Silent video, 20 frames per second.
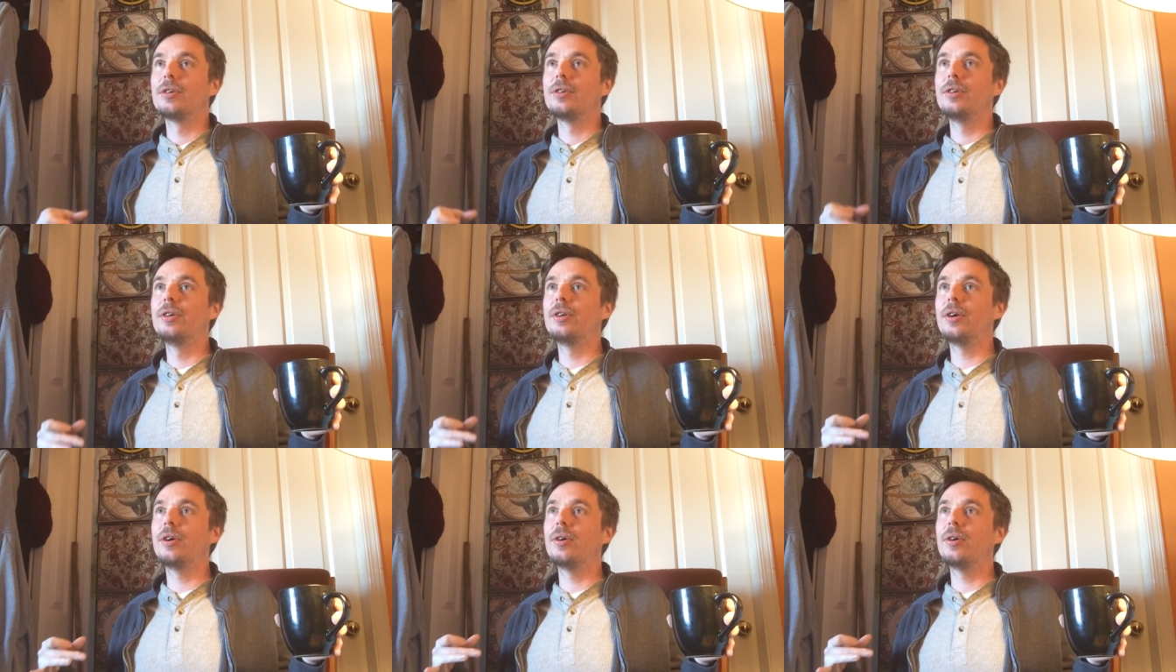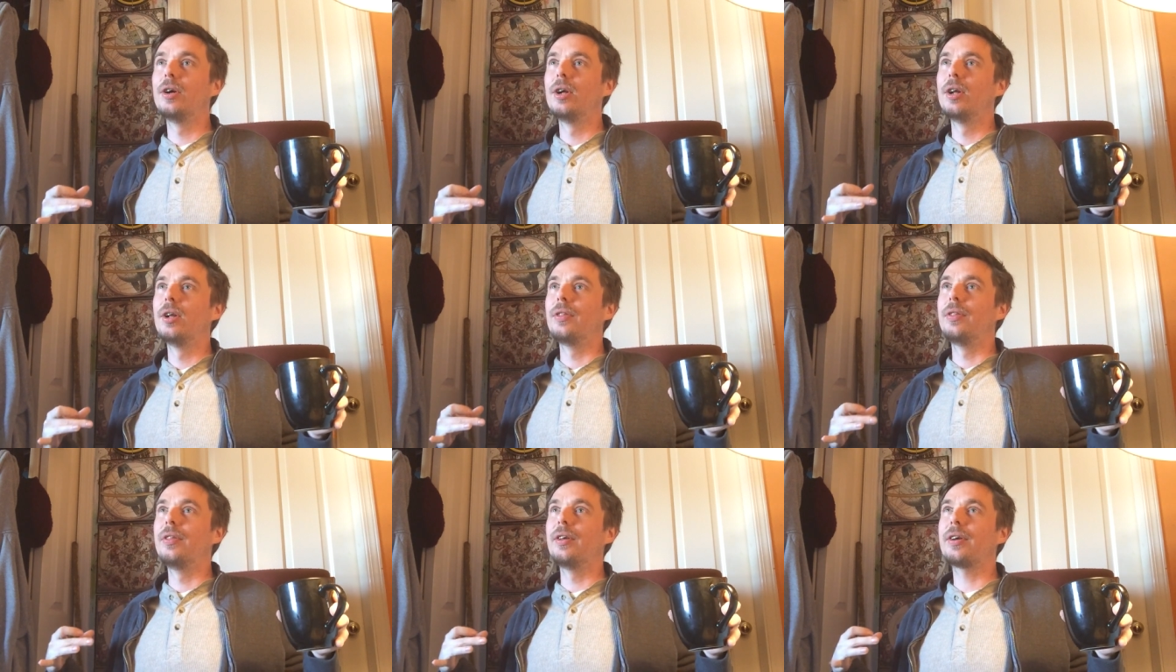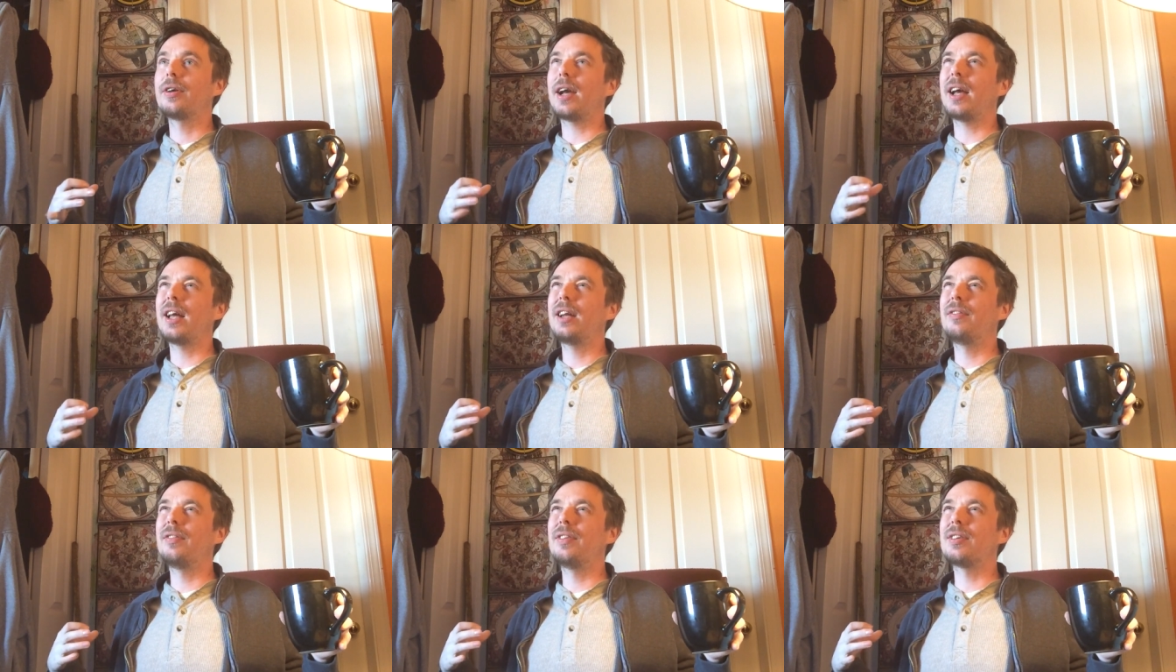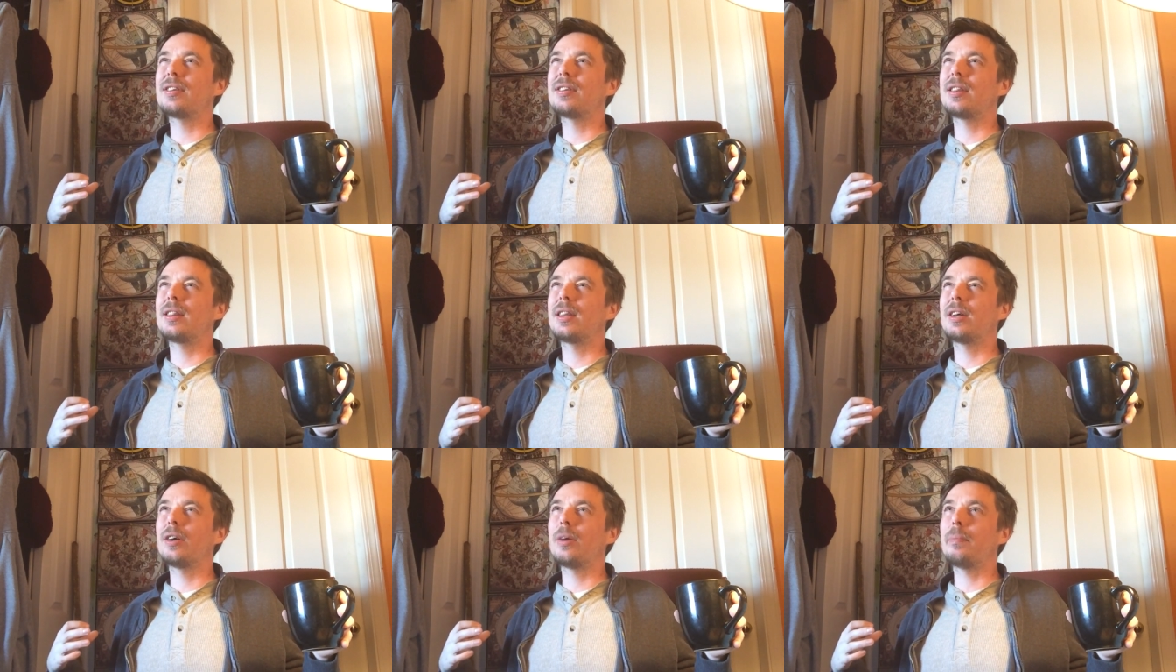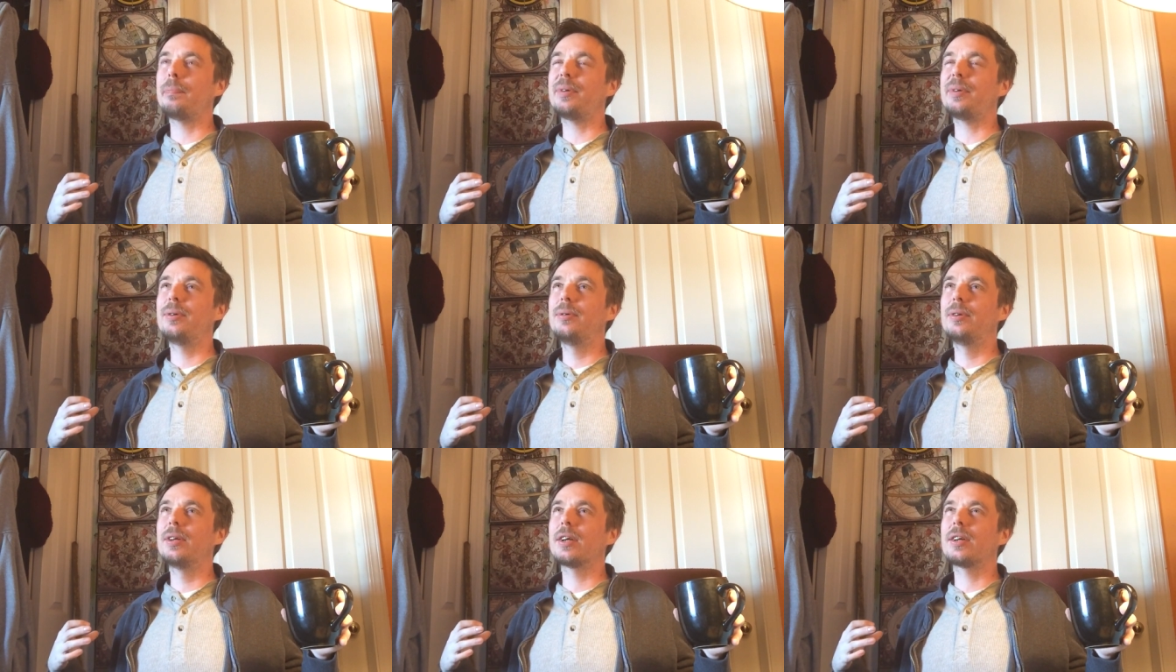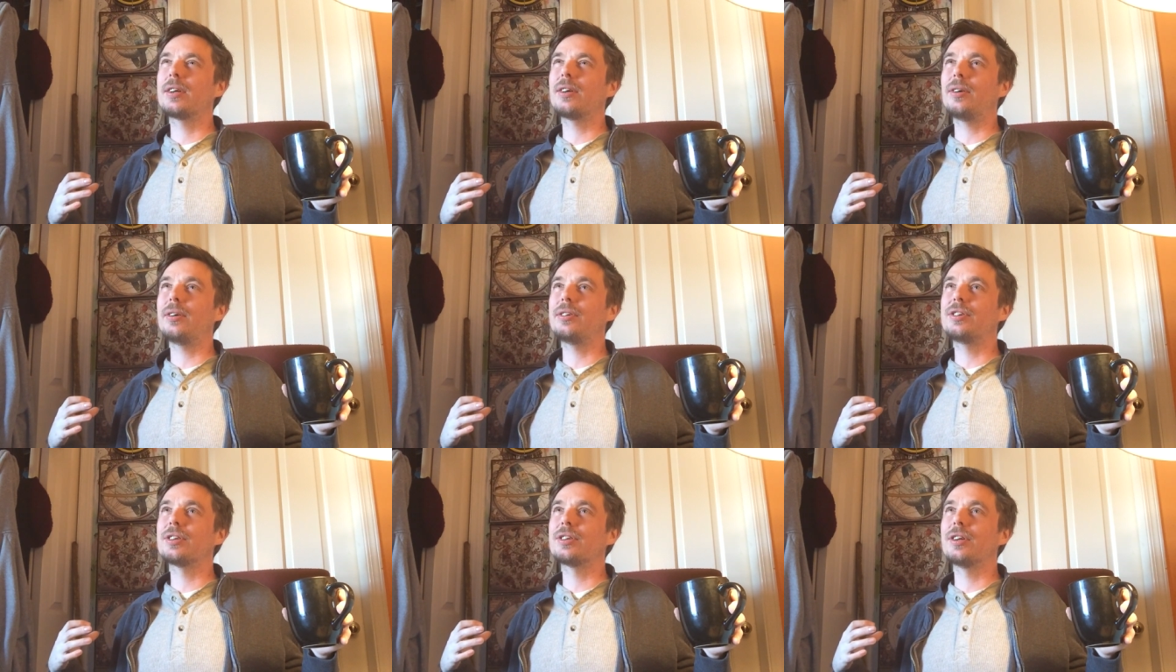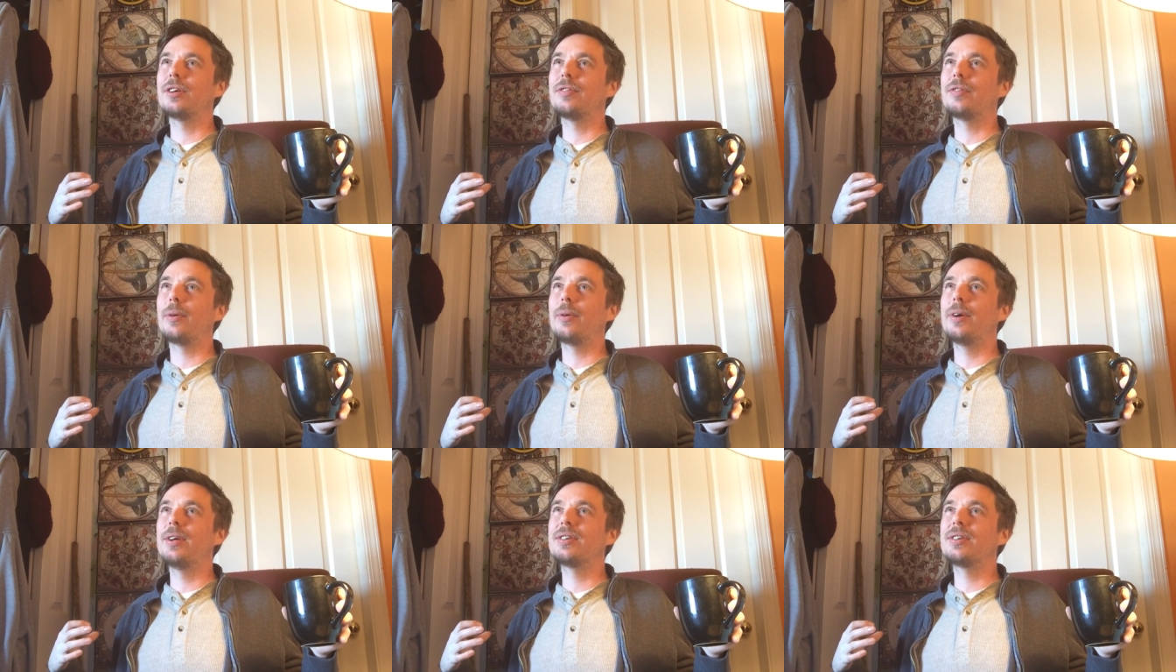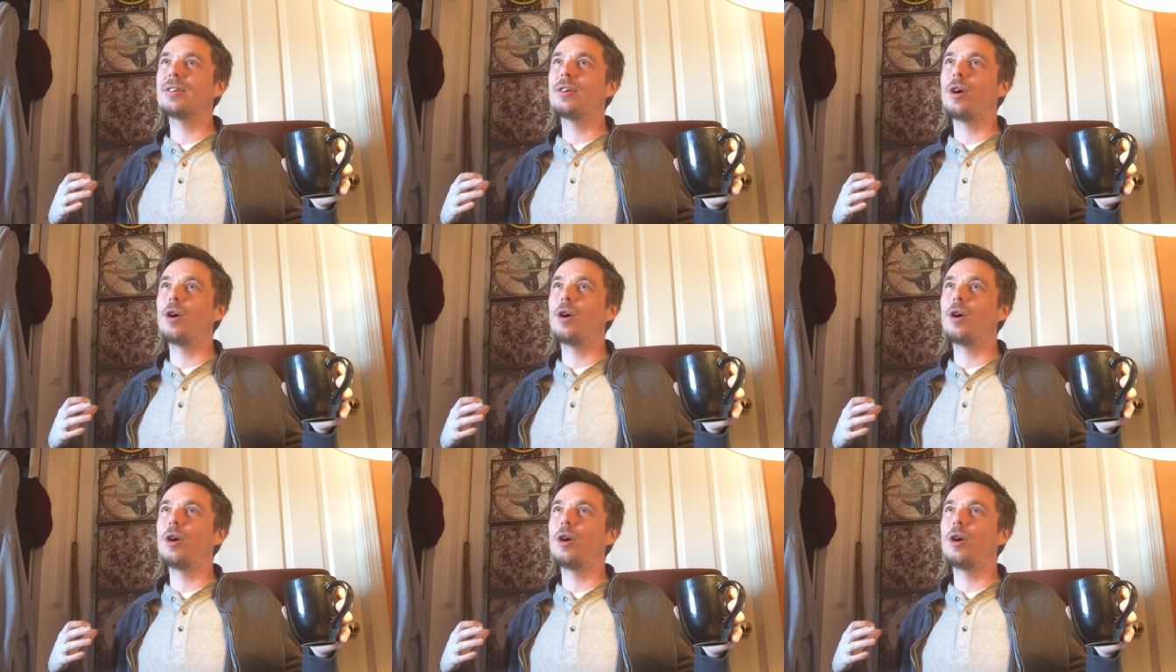you know the kind of this therapeutic culture of always